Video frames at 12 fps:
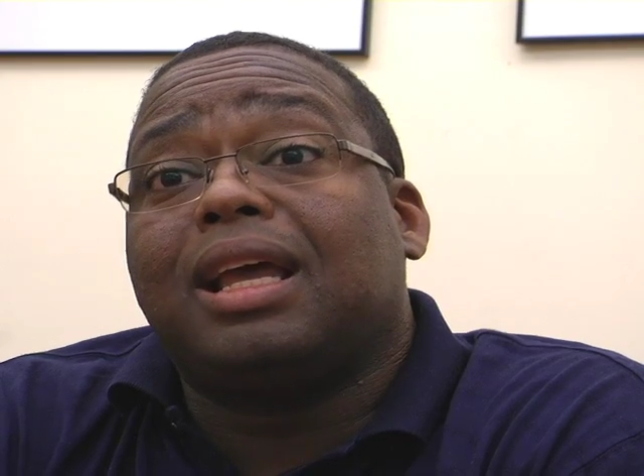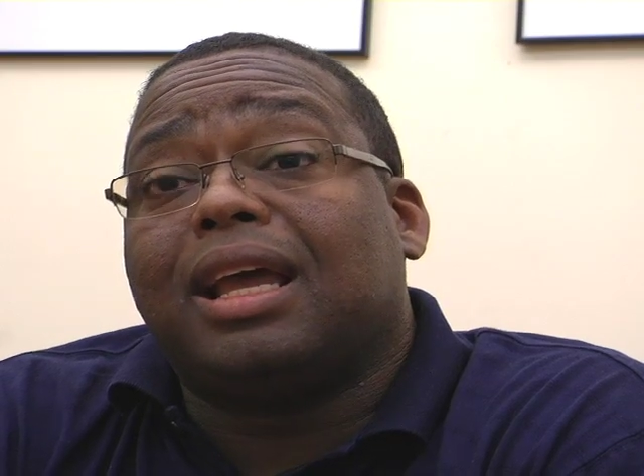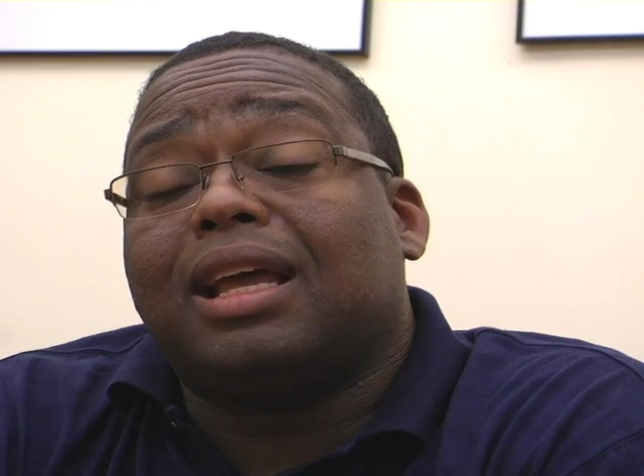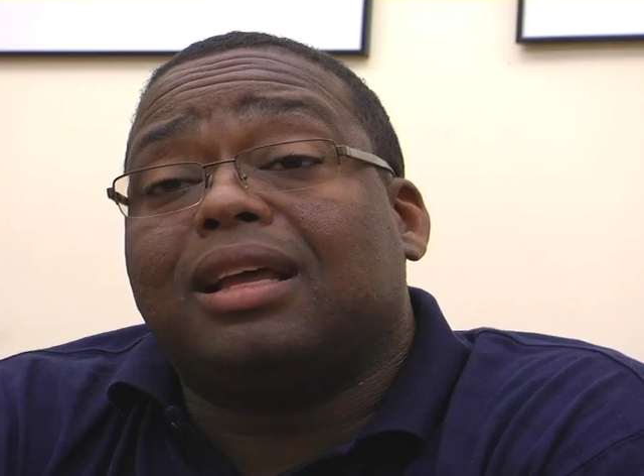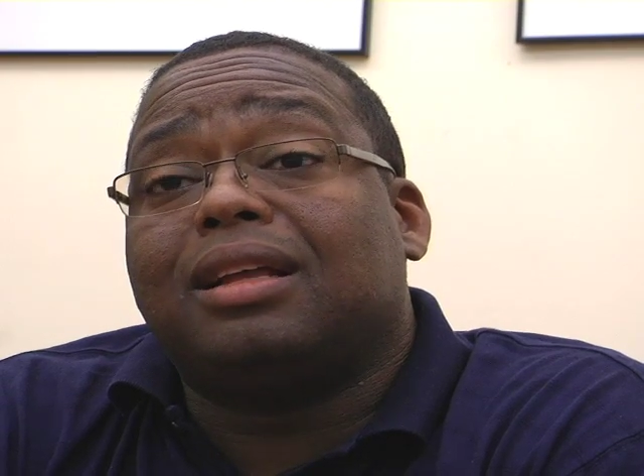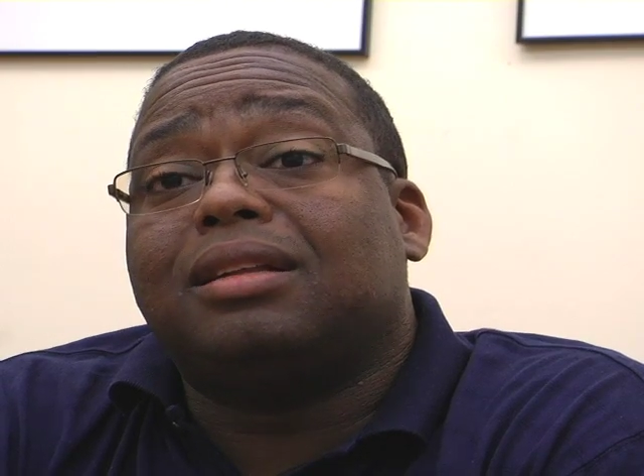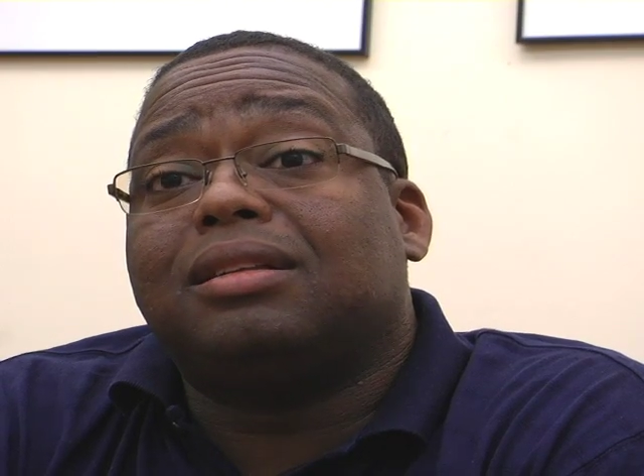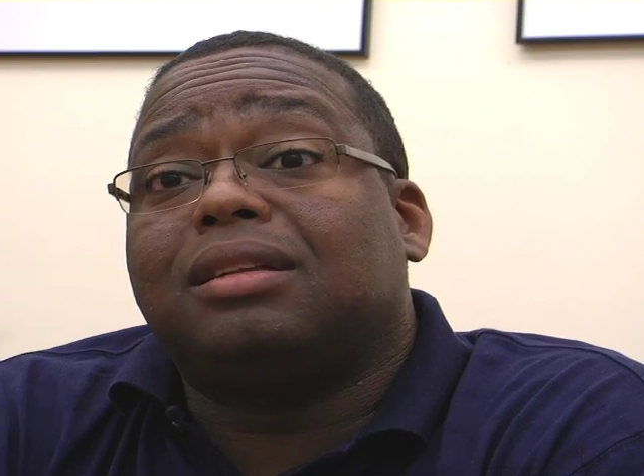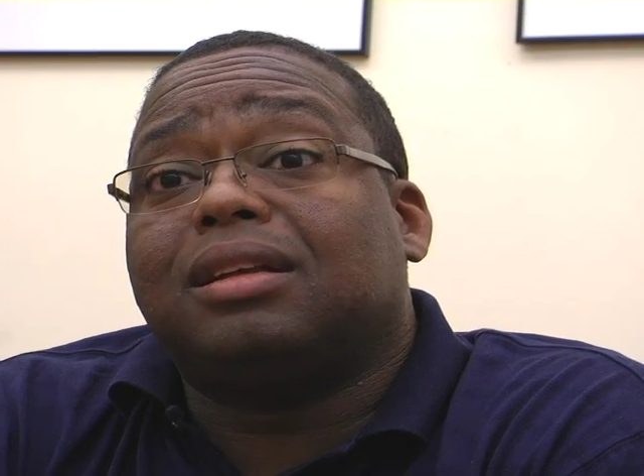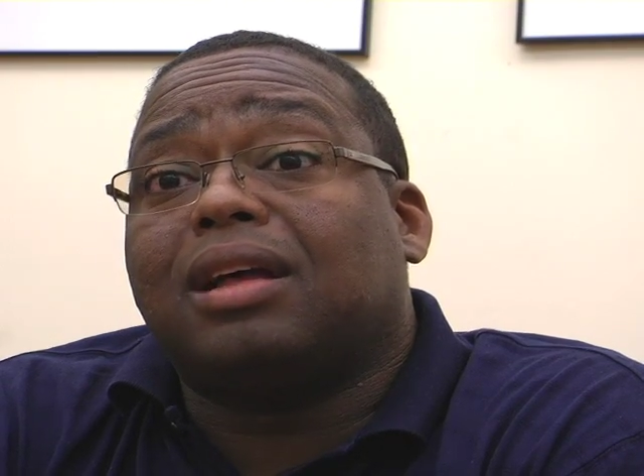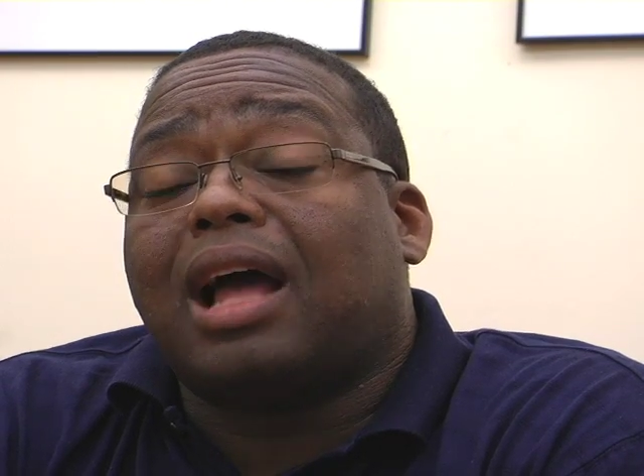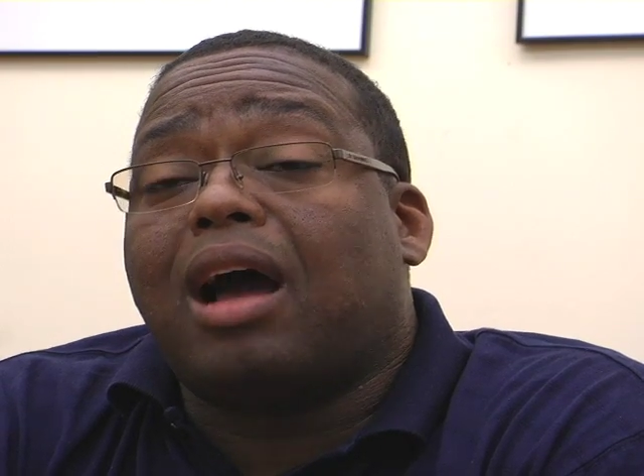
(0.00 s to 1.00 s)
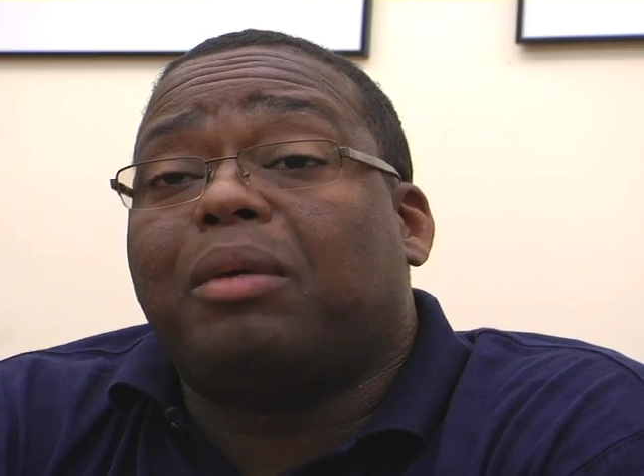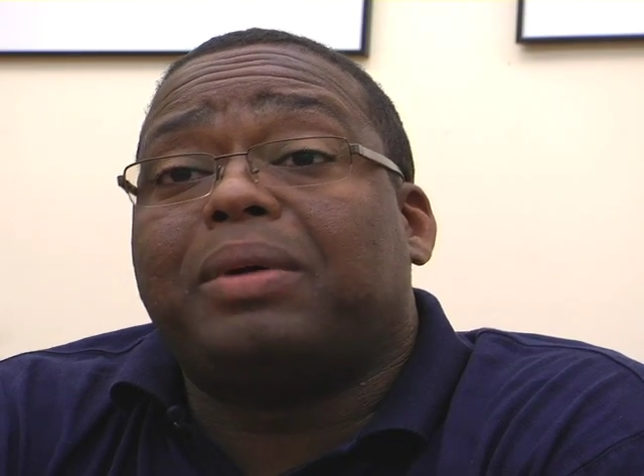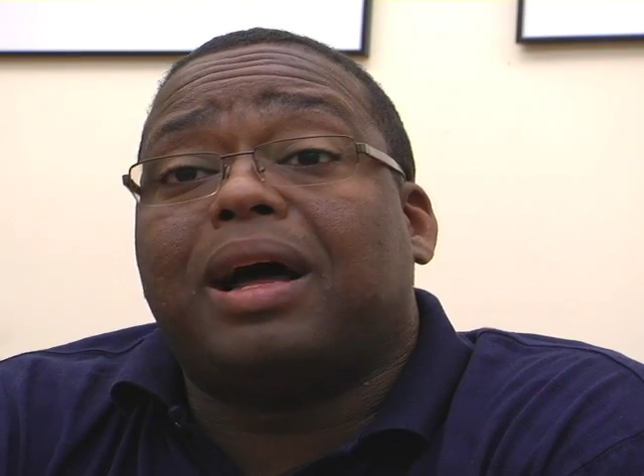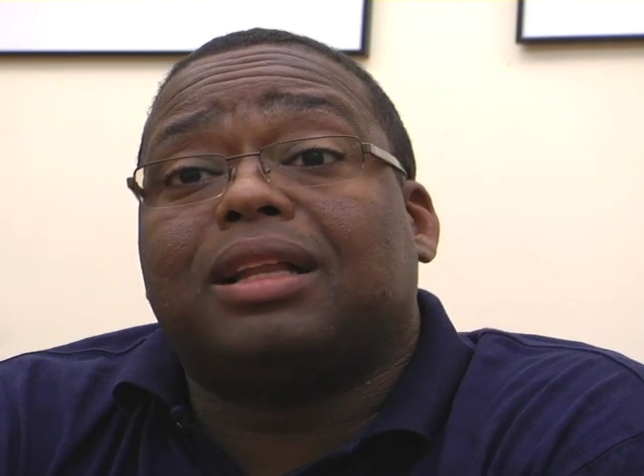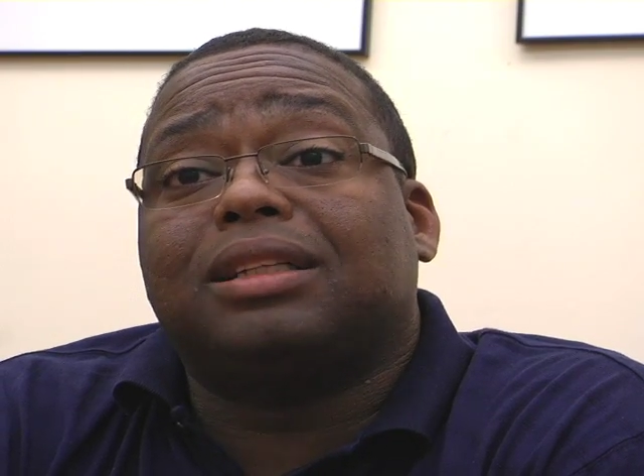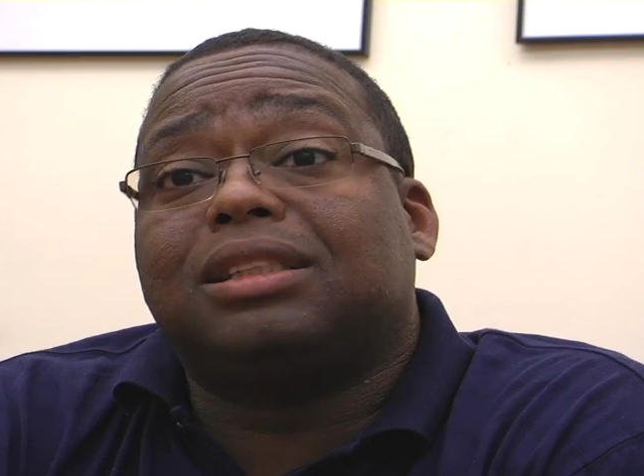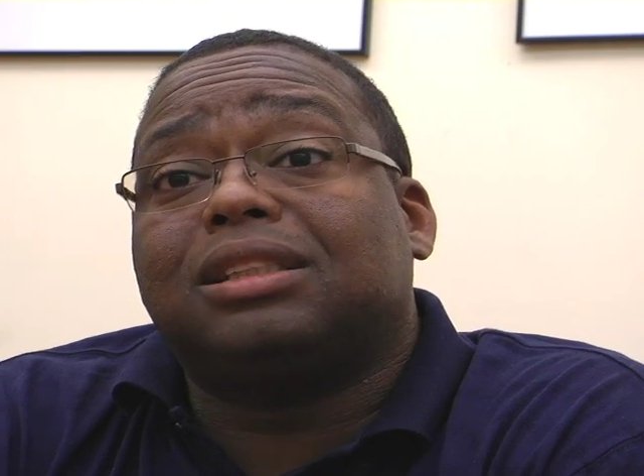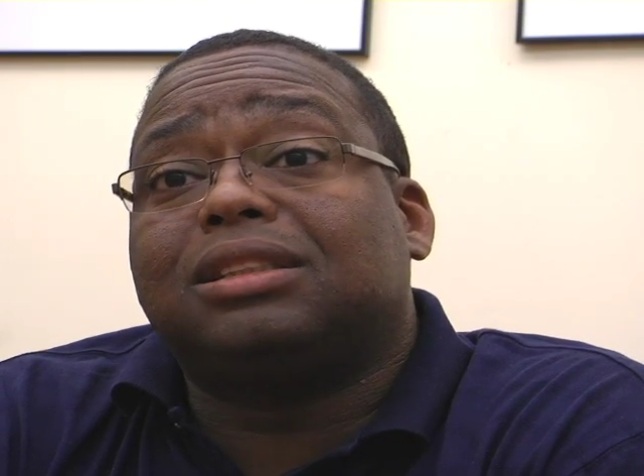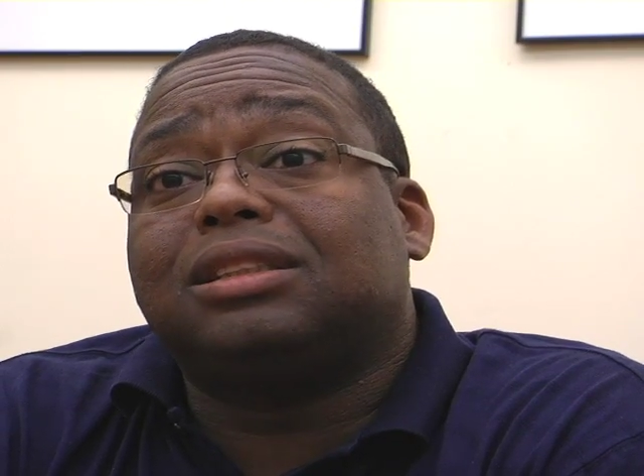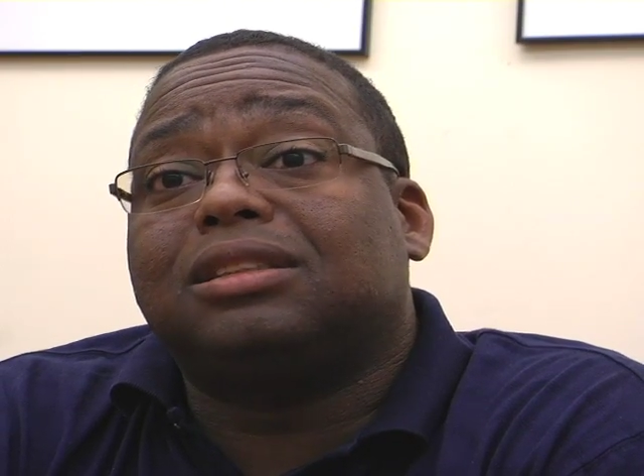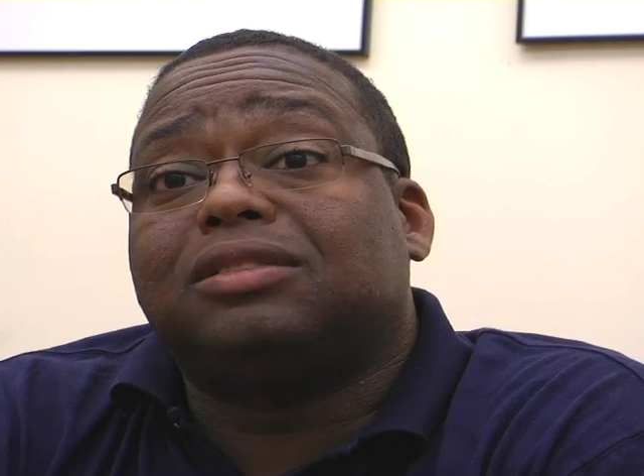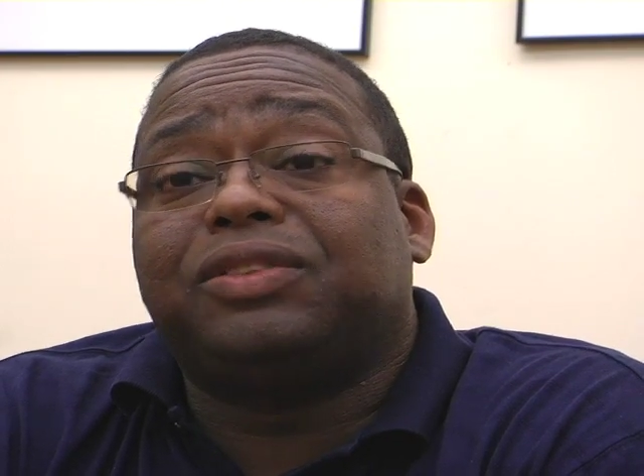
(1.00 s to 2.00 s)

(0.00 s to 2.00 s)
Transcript: and how politicians